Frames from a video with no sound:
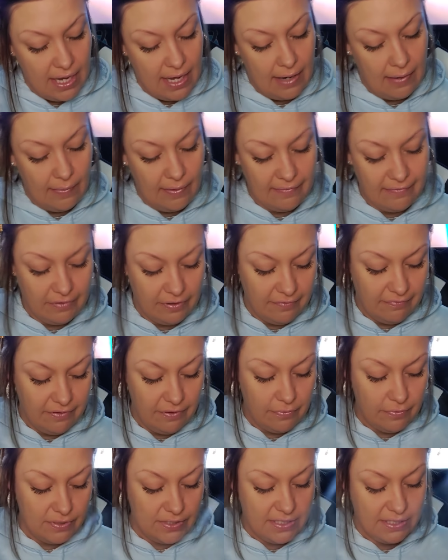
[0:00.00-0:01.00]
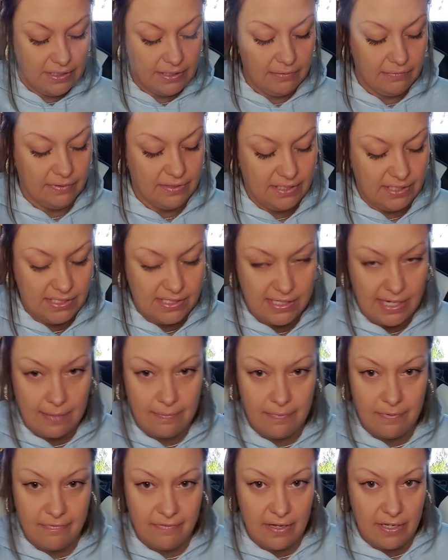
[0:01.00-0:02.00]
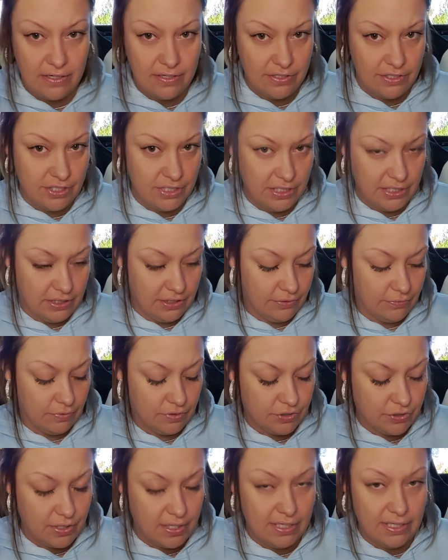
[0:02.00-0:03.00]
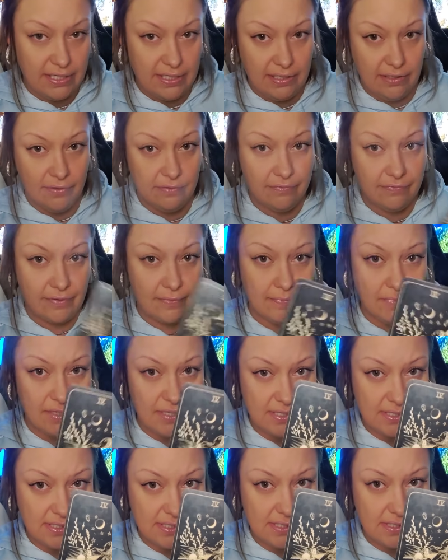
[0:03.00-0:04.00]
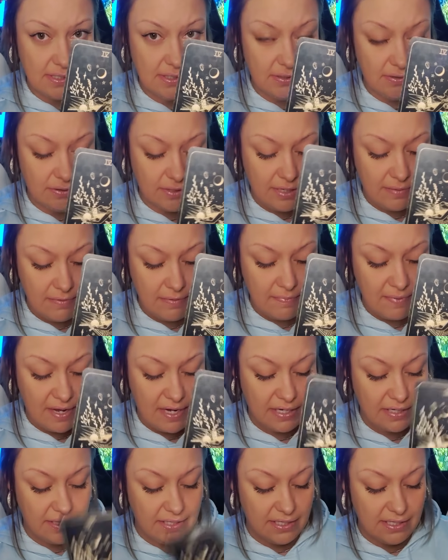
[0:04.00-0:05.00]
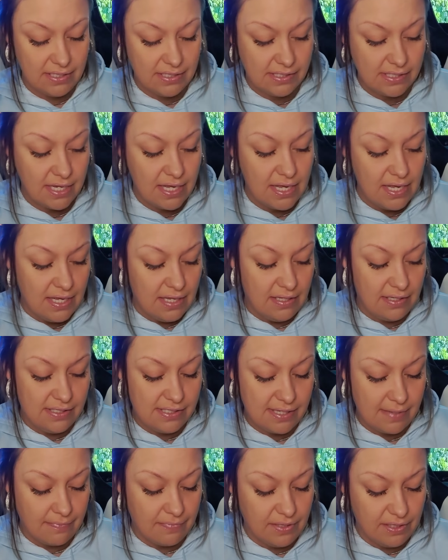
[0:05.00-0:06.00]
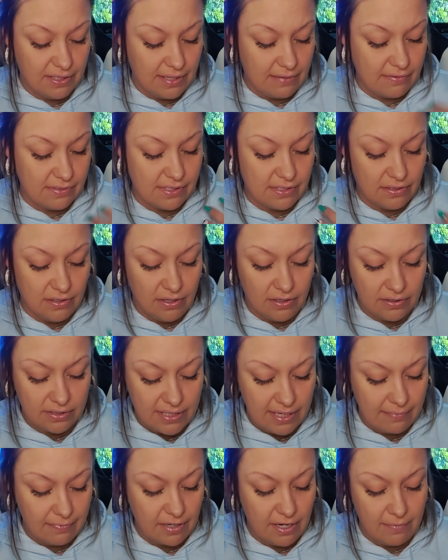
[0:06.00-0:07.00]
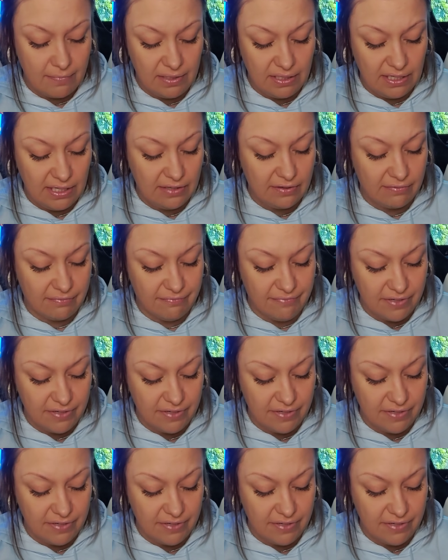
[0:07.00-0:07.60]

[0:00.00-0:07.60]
However, if you were dealing with this type of energy and you were trying to heal from this, you know, come up out of this, something that was a long time coming, either